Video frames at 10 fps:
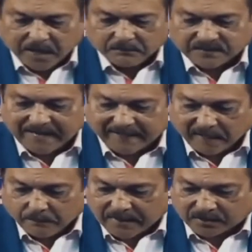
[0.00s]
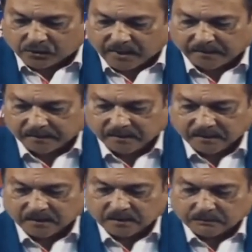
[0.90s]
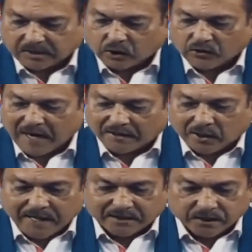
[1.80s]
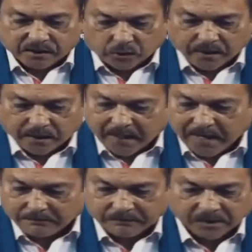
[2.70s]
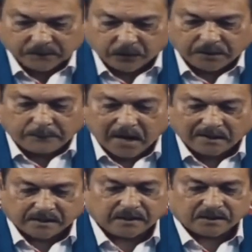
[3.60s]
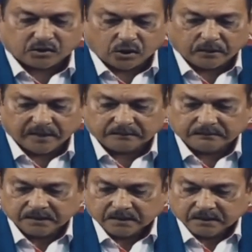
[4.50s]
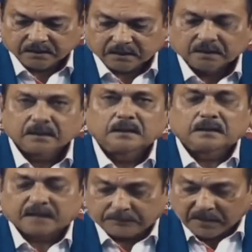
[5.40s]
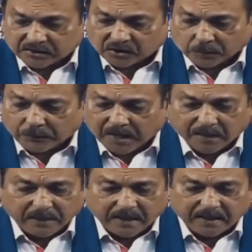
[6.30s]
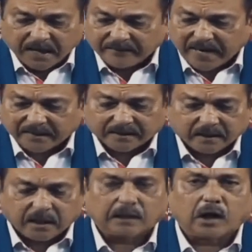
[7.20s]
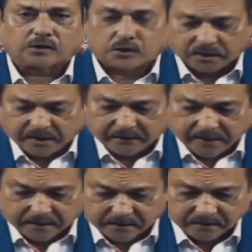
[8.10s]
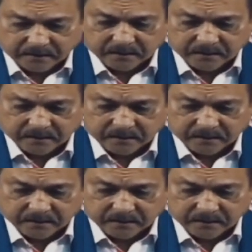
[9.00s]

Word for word: come second best today, but congratulations to India for their part in this tournament. They've been superb and have added a lot to the event.